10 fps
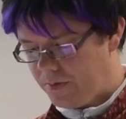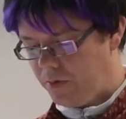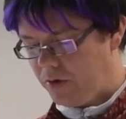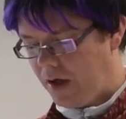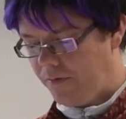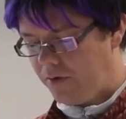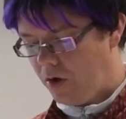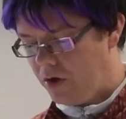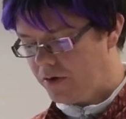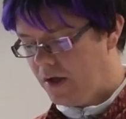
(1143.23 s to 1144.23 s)
We would have
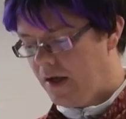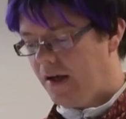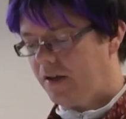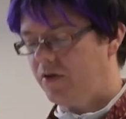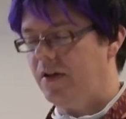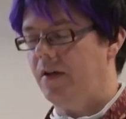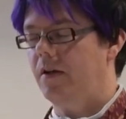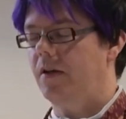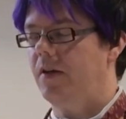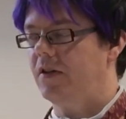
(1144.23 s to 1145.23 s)
not
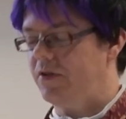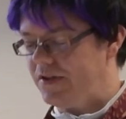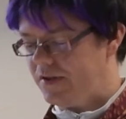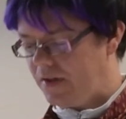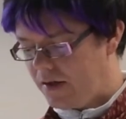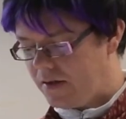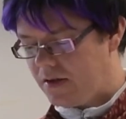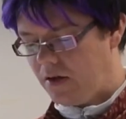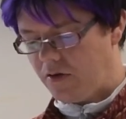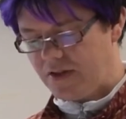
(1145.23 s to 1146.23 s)
in
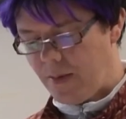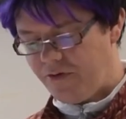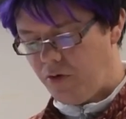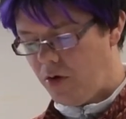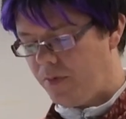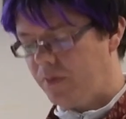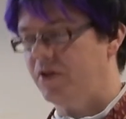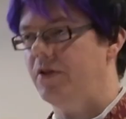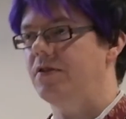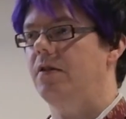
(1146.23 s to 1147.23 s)
Christianity or some form of
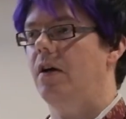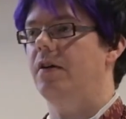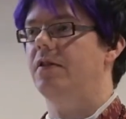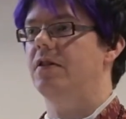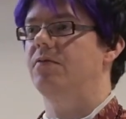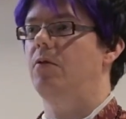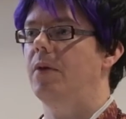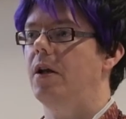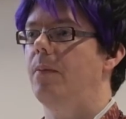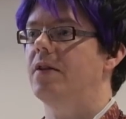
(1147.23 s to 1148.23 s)
Christianity's
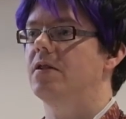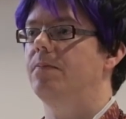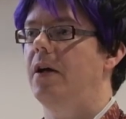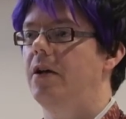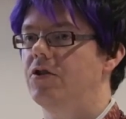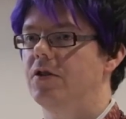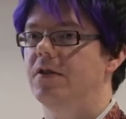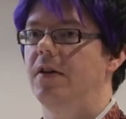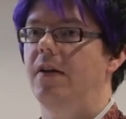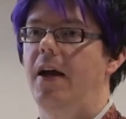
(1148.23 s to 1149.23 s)
woman emancipation
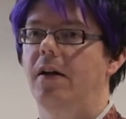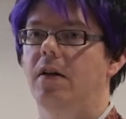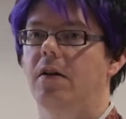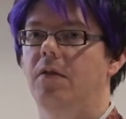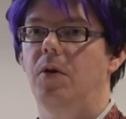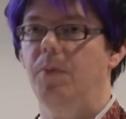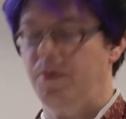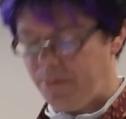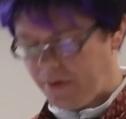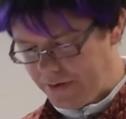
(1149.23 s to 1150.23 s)
and Anglican
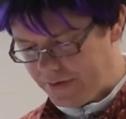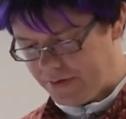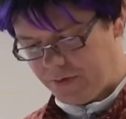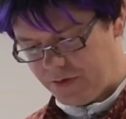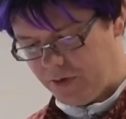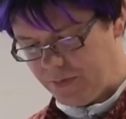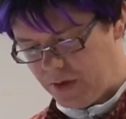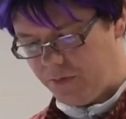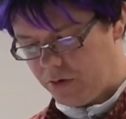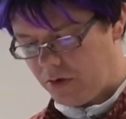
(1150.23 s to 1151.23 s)
women priests. We
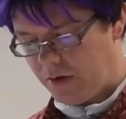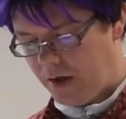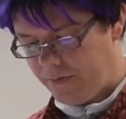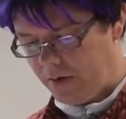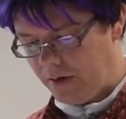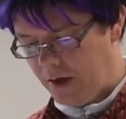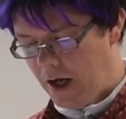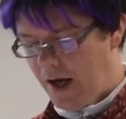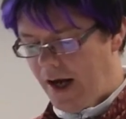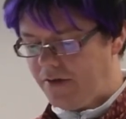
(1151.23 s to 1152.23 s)
simply would not have that.
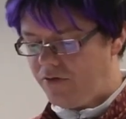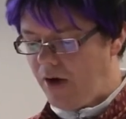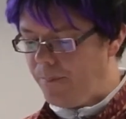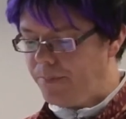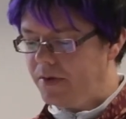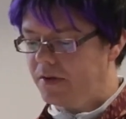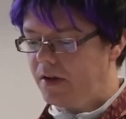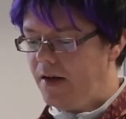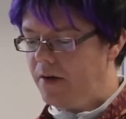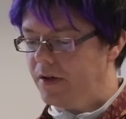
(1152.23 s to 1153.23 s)
And rampant
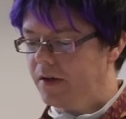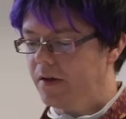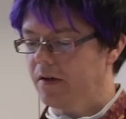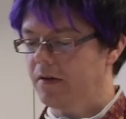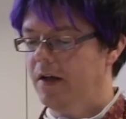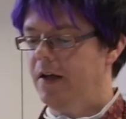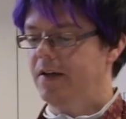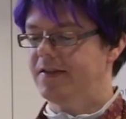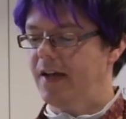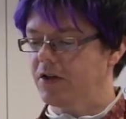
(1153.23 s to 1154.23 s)
clerical
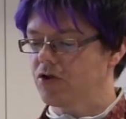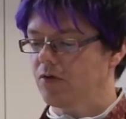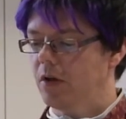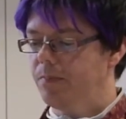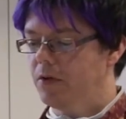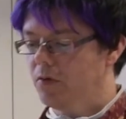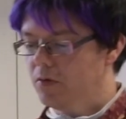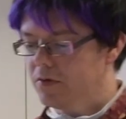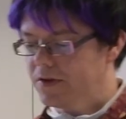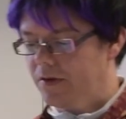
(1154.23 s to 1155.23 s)
sexual
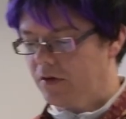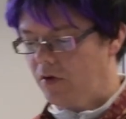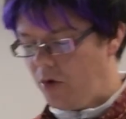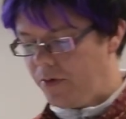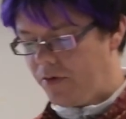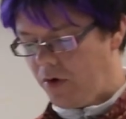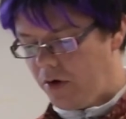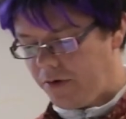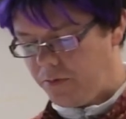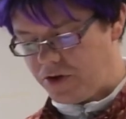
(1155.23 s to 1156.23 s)
abuse in the global
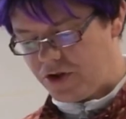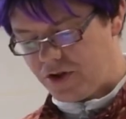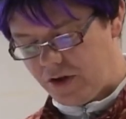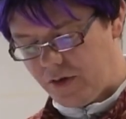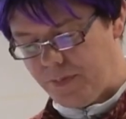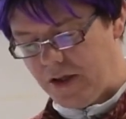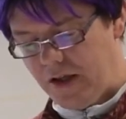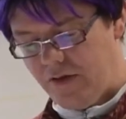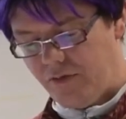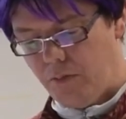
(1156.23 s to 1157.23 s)
north would still be
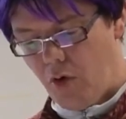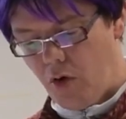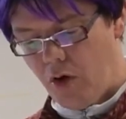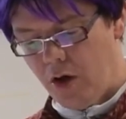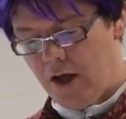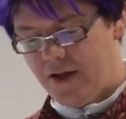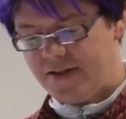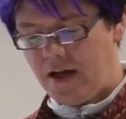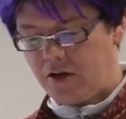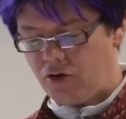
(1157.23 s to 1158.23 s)
even more
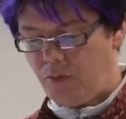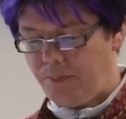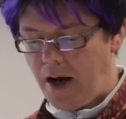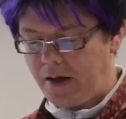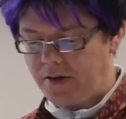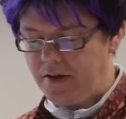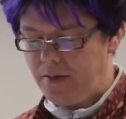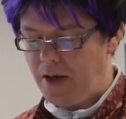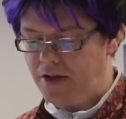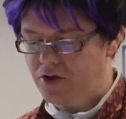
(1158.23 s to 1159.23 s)

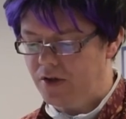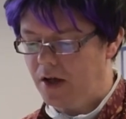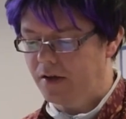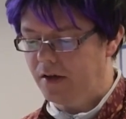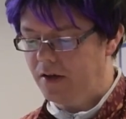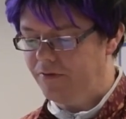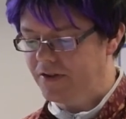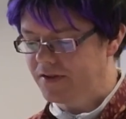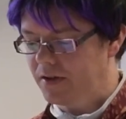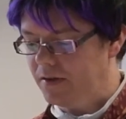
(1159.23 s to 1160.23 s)
sacro-patriarchally
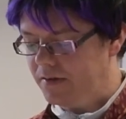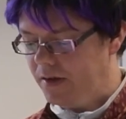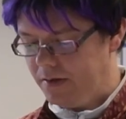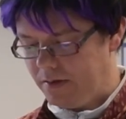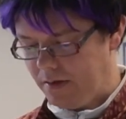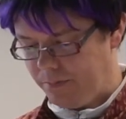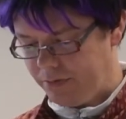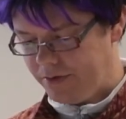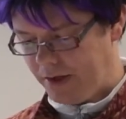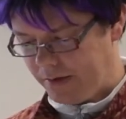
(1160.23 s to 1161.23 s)
facilitated and
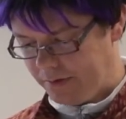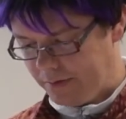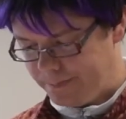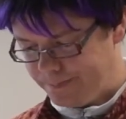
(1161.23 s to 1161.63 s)
protected.